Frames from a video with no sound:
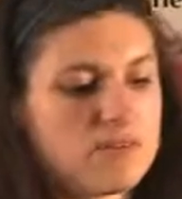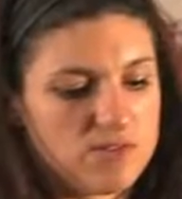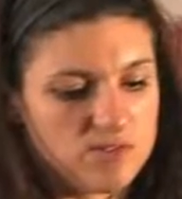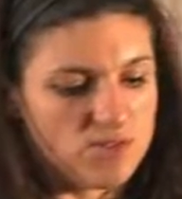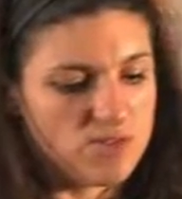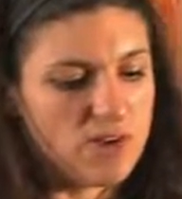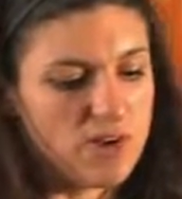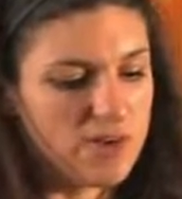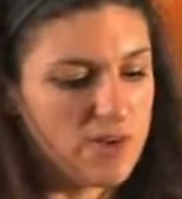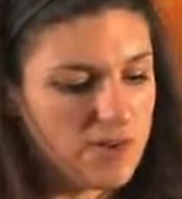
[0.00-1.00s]
So
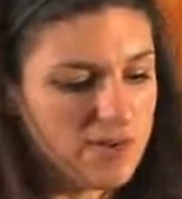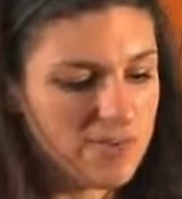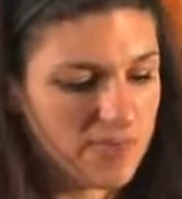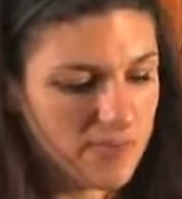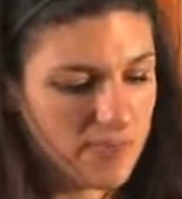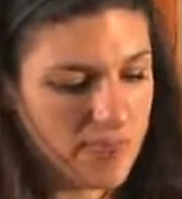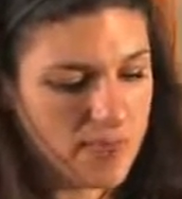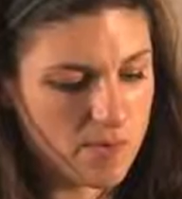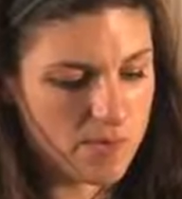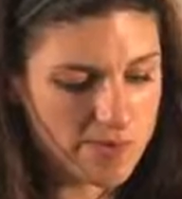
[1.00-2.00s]

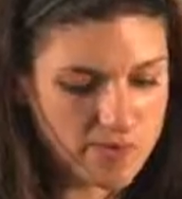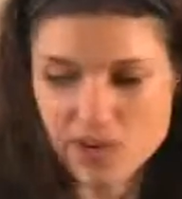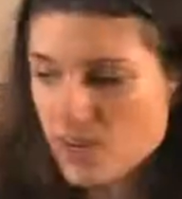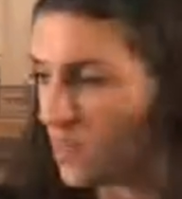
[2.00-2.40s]
we've got a